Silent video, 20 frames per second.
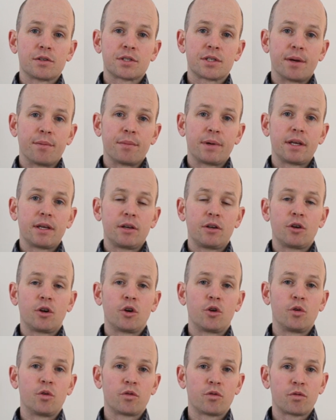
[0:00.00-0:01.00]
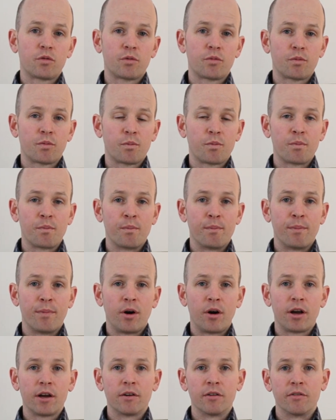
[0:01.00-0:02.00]
somebody who th-
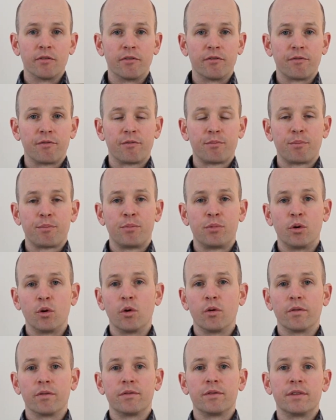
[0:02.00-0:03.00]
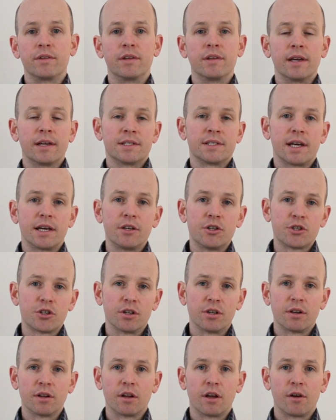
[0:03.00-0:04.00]
might have brought the
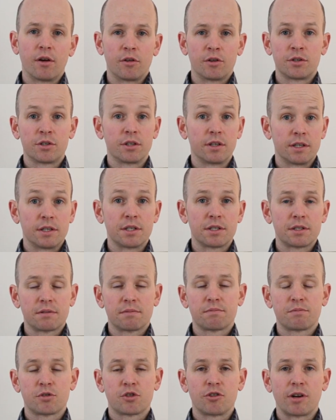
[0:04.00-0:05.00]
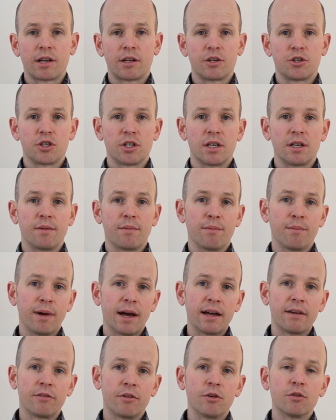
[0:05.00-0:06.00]
attention uh, to this strategy may
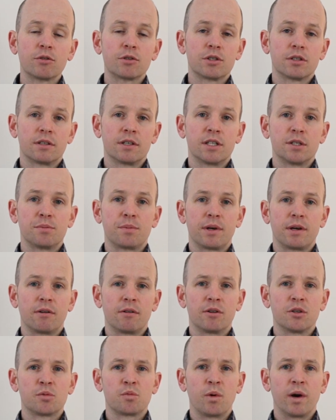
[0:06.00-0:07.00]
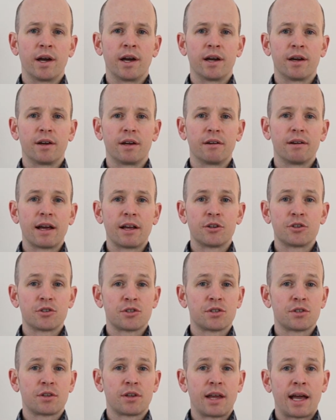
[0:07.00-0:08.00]
have looked at these periods where it
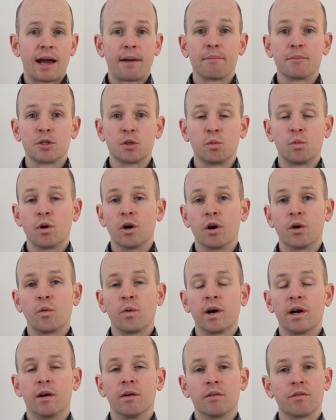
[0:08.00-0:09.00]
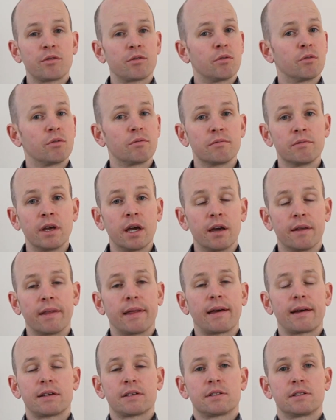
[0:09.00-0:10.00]
just happened to work well and thought, yeah,
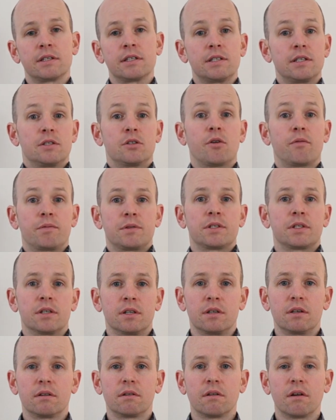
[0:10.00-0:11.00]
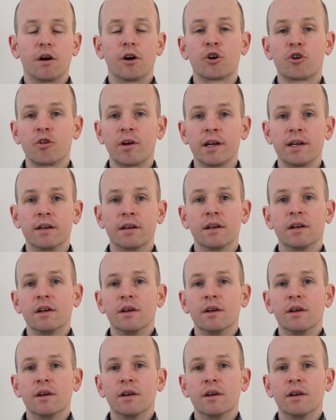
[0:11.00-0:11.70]
that, this is obviously a great